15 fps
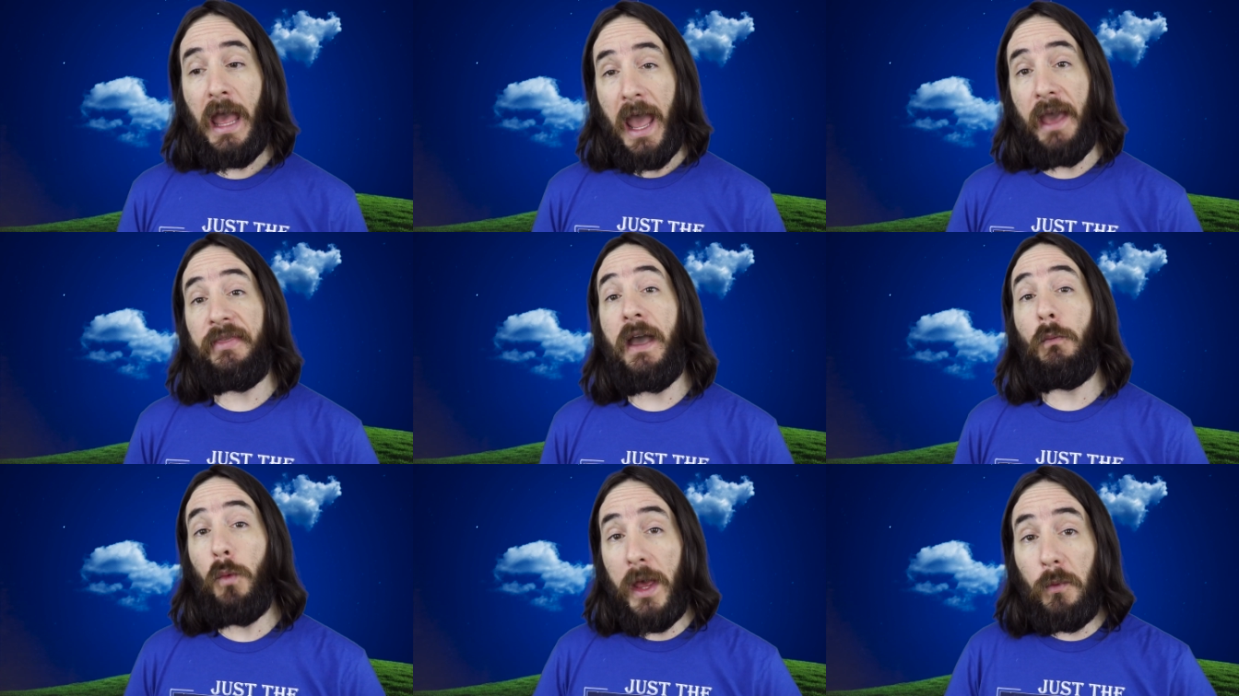and
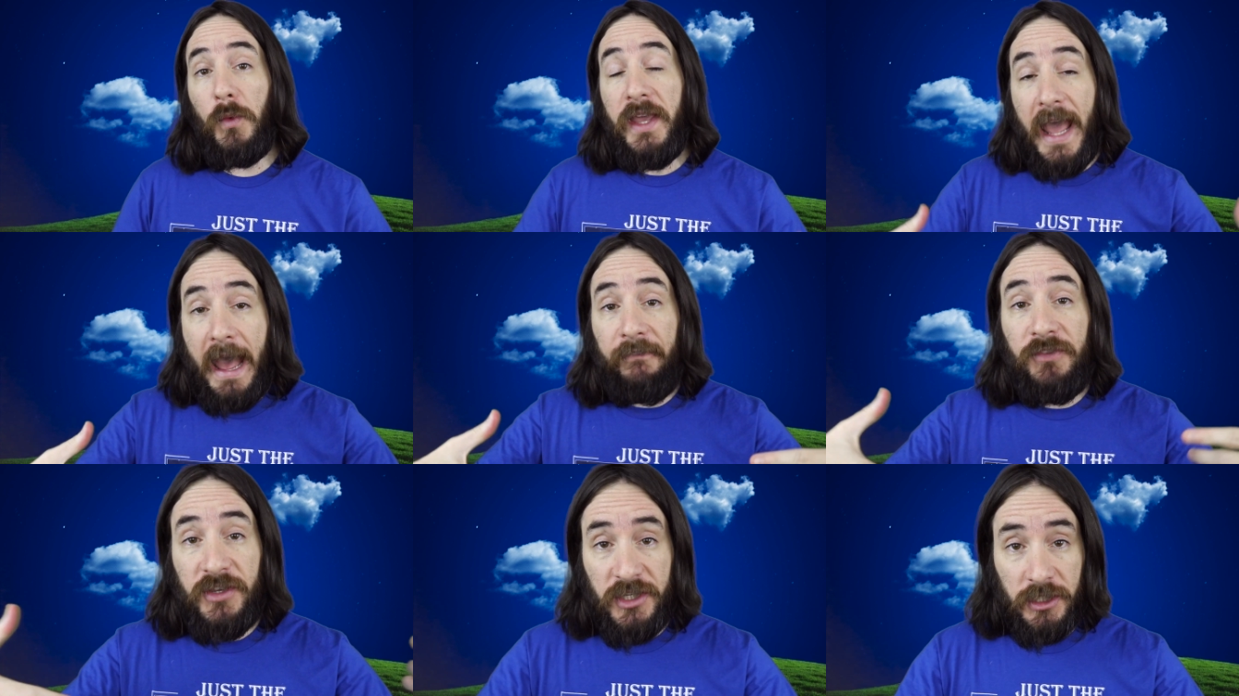that when we
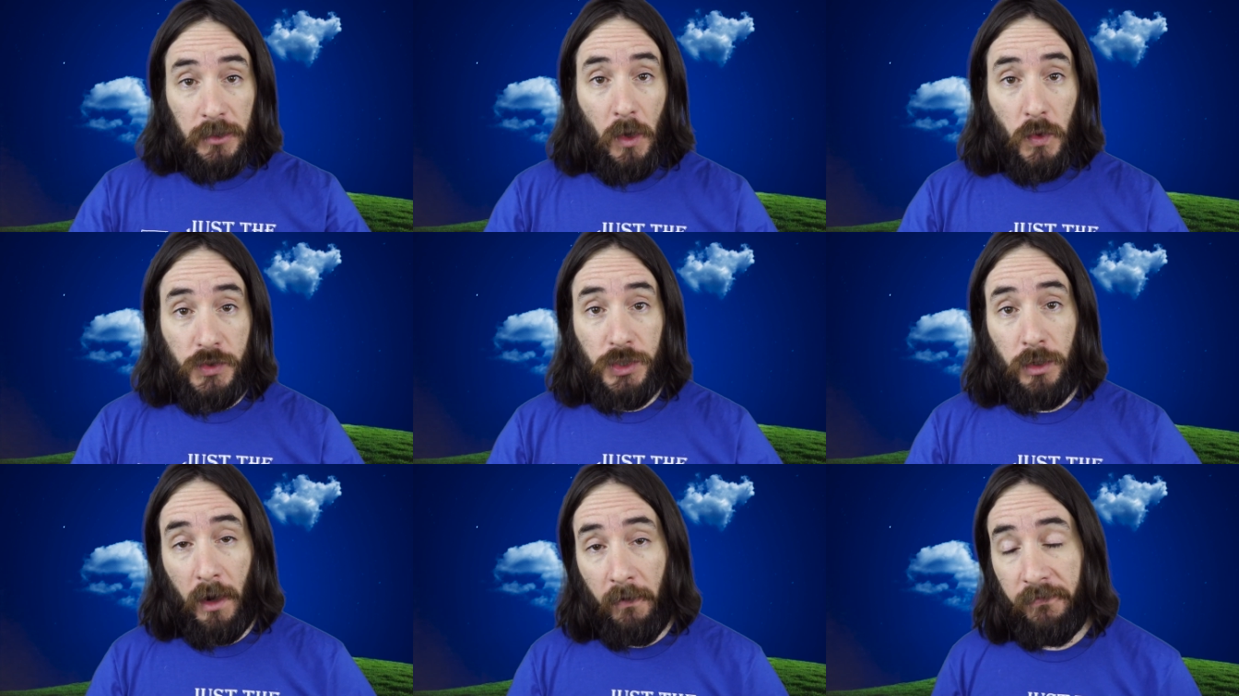have
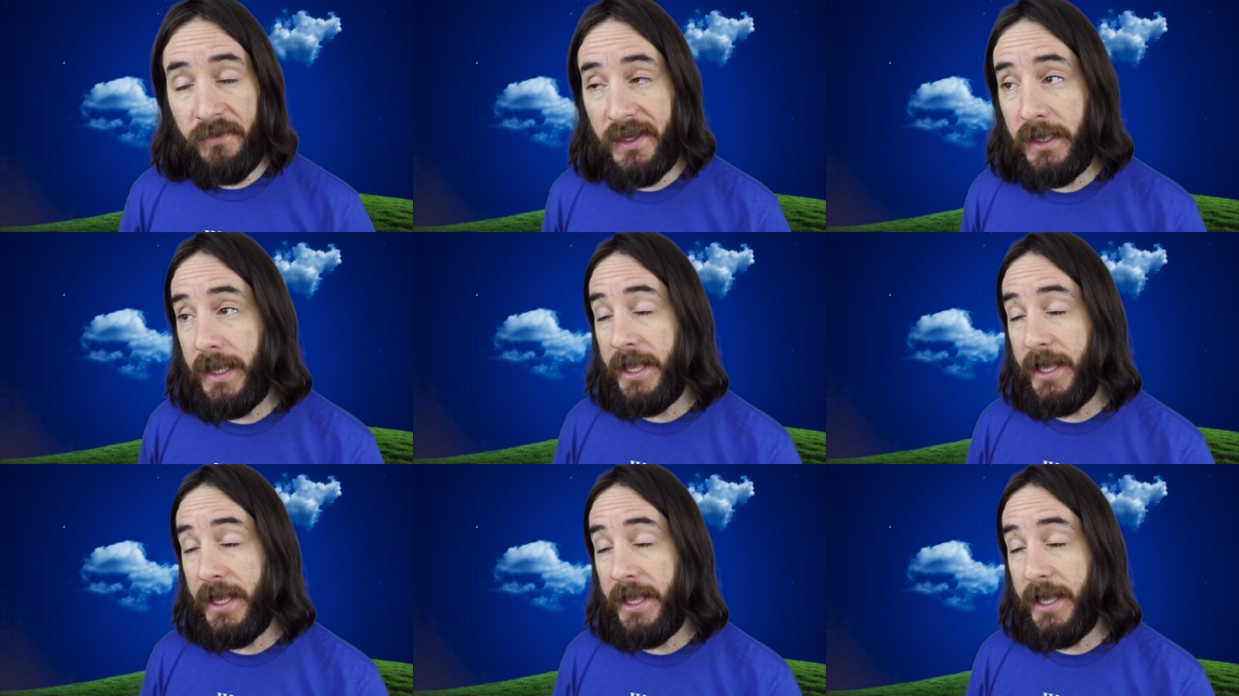disclosure of the